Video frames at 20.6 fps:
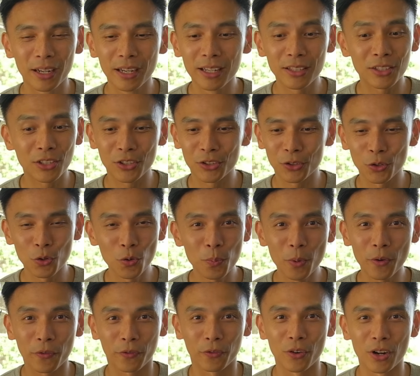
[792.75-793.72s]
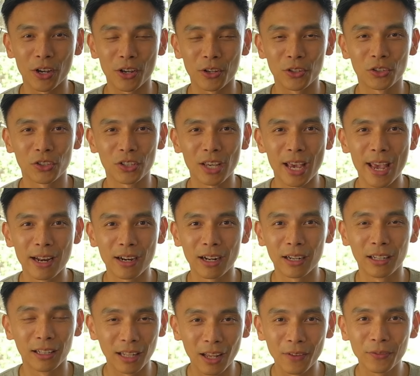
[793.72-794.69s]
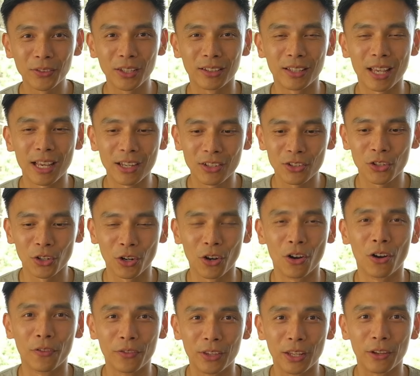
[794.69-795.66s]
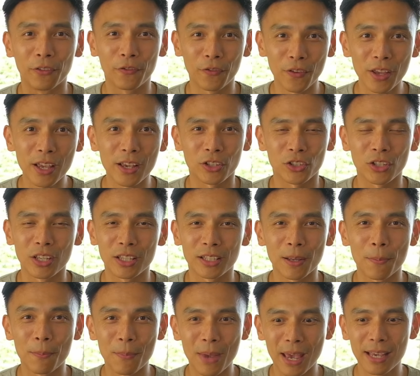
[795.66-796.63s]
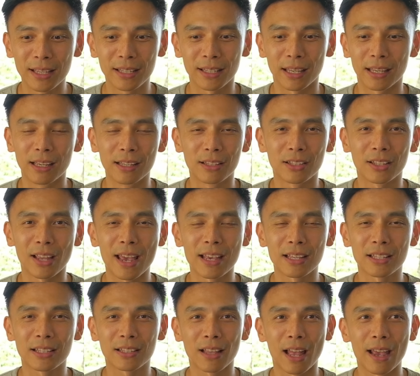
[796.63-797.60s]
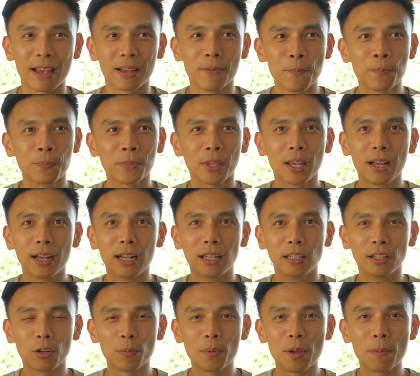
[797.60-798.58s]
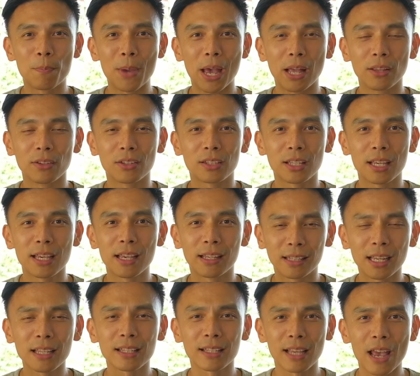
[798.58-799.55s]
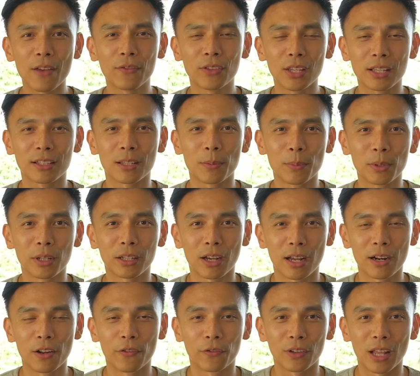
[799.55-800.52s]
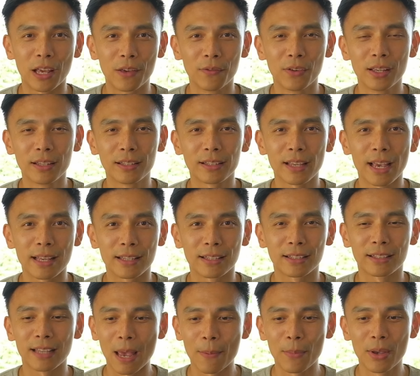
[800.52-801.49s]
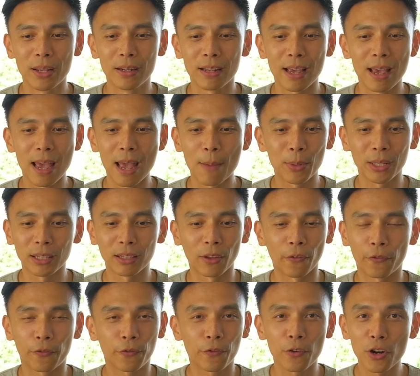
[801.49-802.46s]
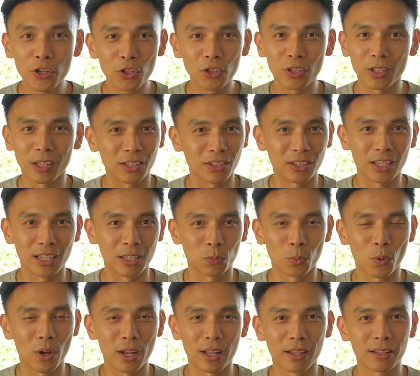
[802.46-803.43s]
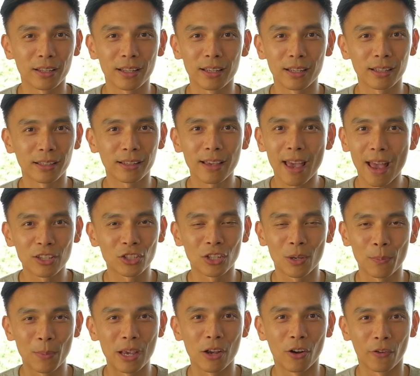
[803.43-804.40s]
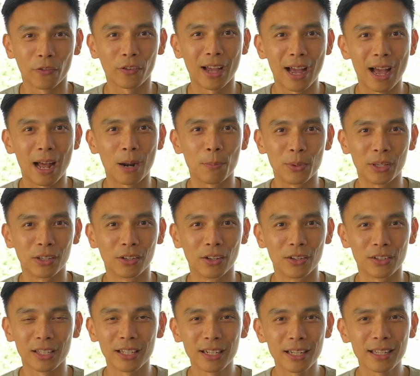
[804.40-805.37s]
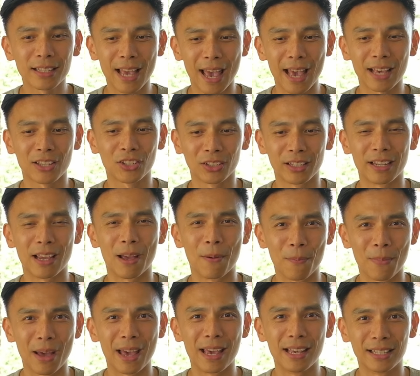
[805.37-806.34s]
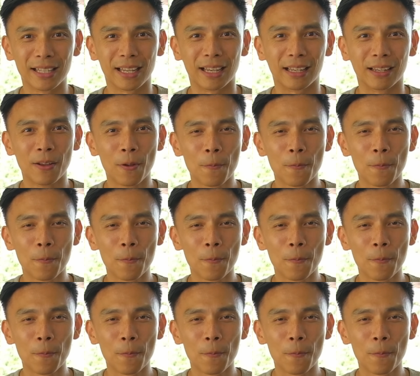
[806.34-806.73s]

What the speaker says: It's super fresh, and I love the texture of the fish. It's amazing. It tastes like a little bit bouncy. It does have the similar kind of flavors as salmon, but the freshness is what catching me off guard because it is actually amazing.